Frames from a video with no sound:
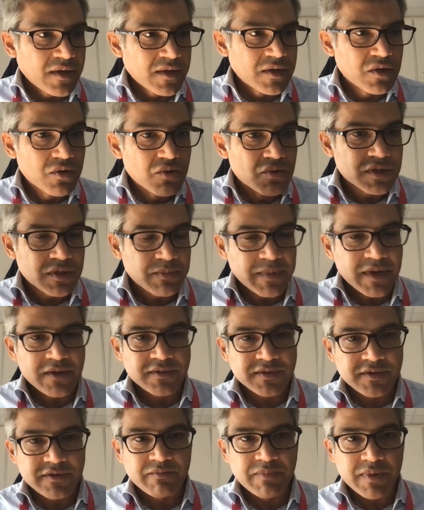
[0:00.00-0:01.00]
huge
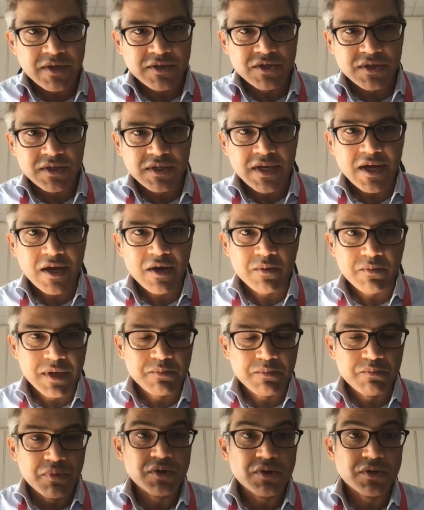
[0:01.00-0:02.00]
amounts of budget now
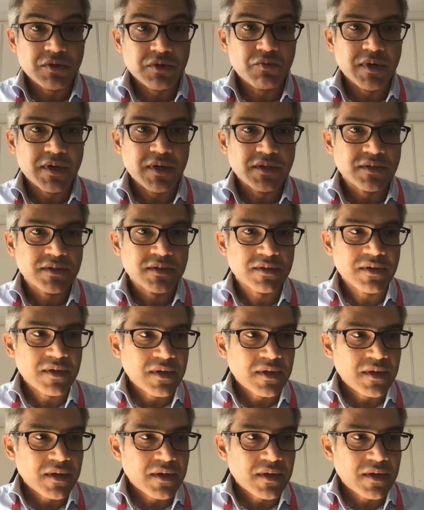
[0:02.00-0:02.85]
being put towards